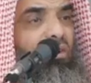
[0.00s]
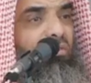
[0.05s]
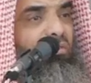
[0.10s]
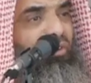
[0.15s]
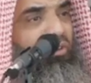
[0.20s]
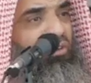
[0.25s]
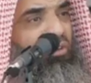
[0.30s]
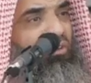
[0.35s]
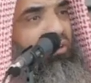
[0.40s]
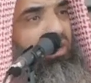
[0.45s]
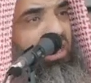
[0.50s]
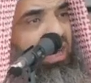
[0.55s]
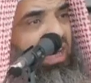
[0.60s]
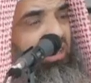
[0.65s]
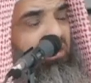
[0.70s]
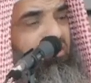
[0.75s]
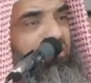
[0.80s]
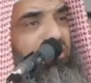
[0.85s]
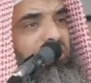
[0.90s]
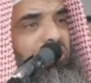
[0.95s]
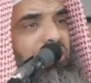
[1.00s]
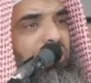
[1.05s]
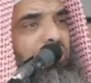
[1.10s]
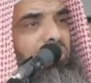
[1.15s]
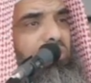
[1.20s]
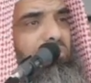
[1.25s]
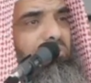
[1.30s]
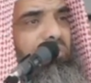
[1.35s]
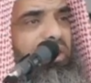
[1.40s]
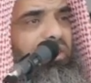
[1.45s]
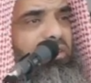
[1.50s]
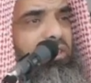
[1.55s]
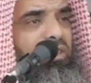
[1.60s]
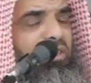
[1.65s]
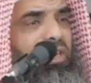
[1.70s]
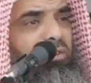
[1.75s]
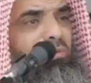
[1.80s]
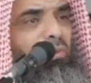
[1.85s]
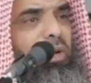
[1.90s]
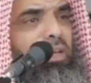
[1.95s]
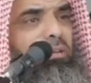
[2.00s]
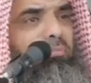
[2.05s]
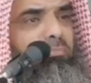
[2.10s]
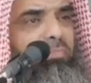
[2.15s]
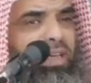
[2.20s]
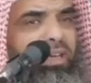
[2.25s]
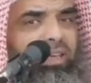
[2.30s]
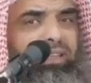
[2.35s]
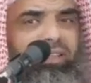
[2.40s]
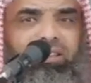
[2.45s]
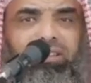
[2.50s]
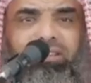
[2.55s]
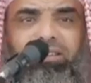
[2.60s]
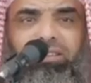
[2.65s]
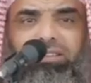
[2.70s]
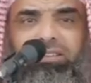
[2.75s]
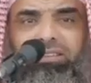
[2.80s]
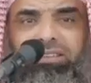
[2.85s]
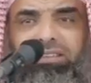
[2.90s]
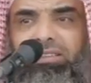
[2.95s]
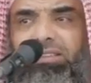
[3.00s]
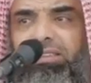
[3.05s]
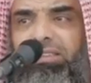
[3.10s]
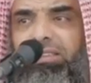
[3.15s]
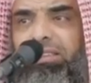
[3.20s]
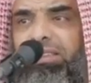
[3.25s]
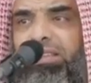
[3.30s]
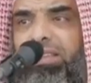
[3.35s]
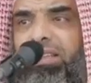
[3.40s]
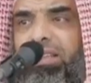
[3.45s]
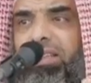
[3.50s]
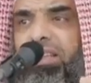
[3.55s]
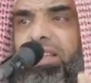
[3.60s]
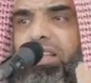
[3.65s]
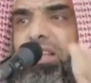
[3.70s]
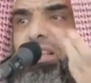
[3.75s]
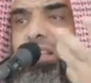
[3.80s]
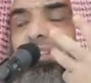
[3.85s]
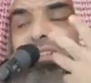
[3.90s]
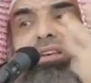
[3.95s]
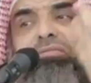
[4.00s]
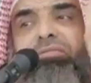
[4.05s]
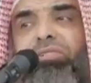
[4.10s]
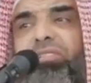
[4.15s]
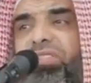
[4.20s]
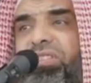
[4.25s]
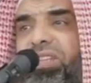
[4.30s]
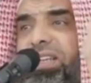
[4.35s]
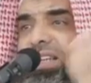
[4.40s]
over your health and situation and well-being never